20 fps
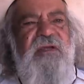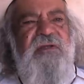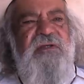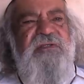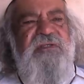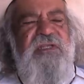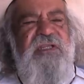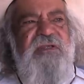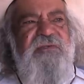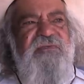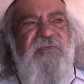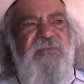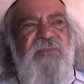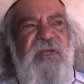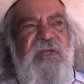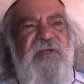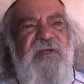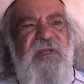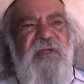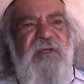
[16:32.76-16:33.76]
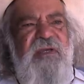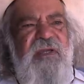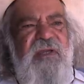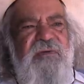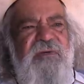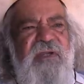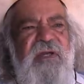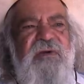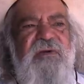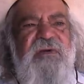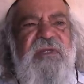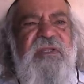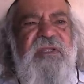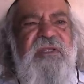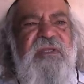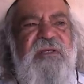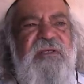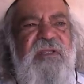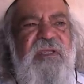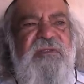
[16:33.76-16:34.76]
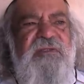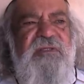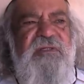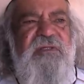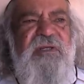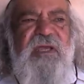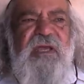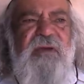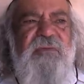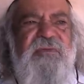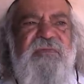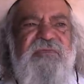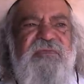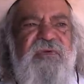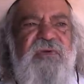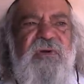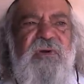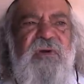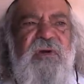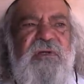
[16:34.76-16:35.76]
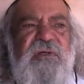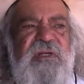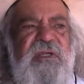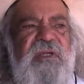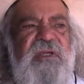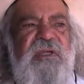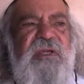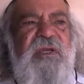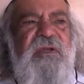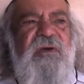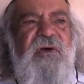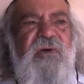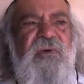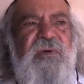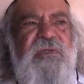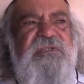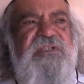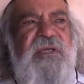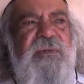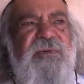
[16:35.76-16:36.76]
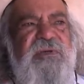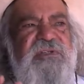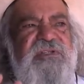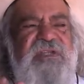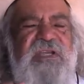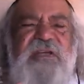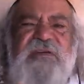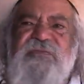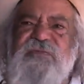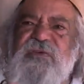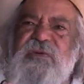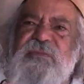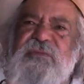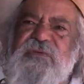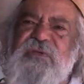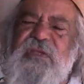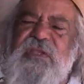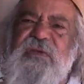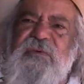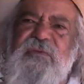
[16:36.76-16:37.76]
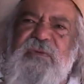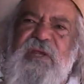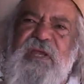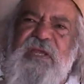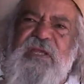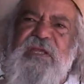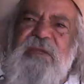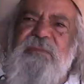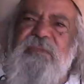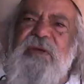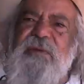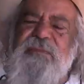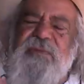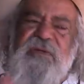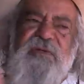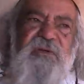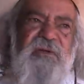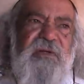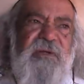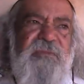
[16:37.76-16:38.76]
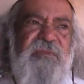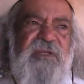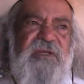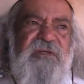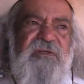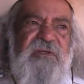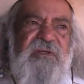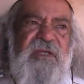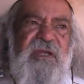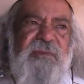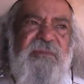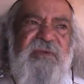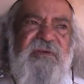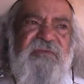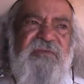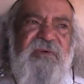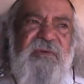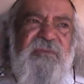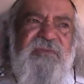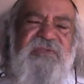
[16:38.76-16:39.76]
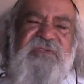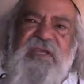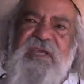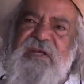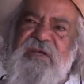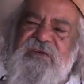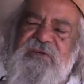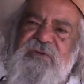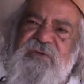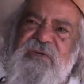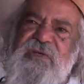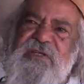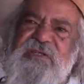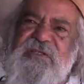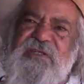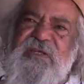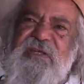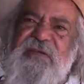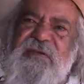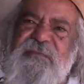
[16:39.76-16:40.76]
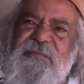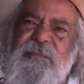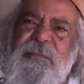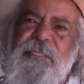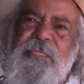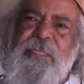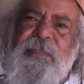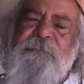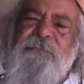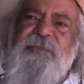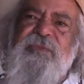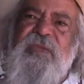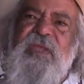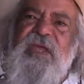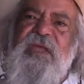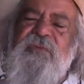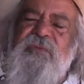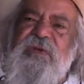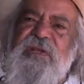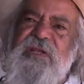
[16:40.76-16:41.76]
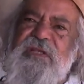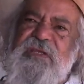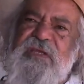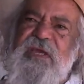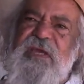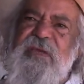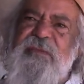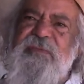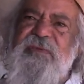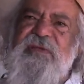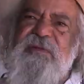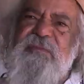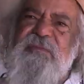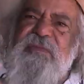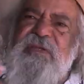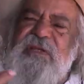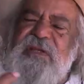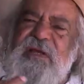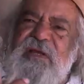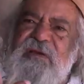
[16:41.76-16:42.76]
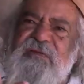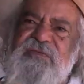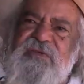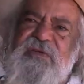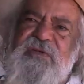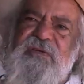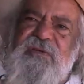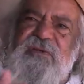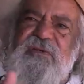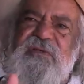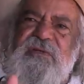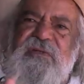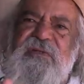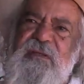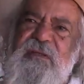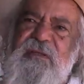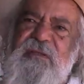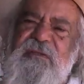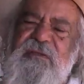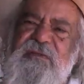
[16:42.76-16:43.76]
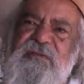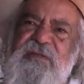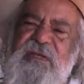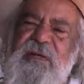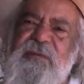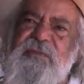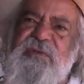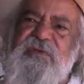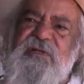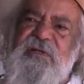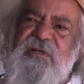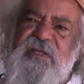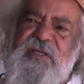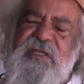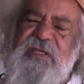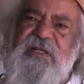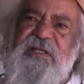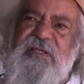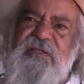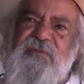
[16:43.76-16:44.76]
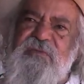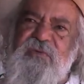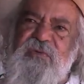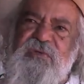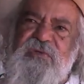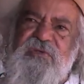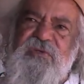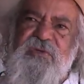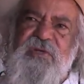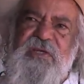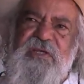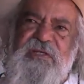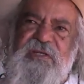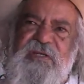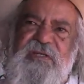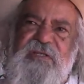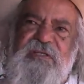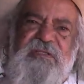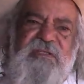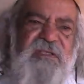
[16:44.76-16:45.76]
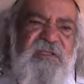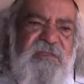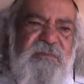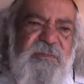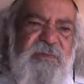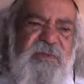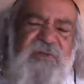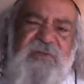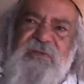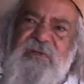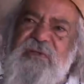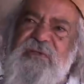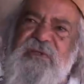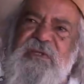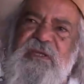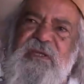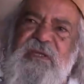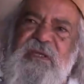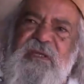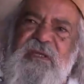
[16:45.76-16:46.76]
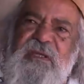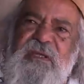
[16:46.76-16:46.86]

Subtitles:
Stephen, Nungri here? And they said, no, we forgot. Oh, well, someone sent for him, so they rang him up and got him in to come in from Santa Teresa. And when he came in mid-afternoon, this Aboriginal healer, he walked straight in, he said, the spirit's not there.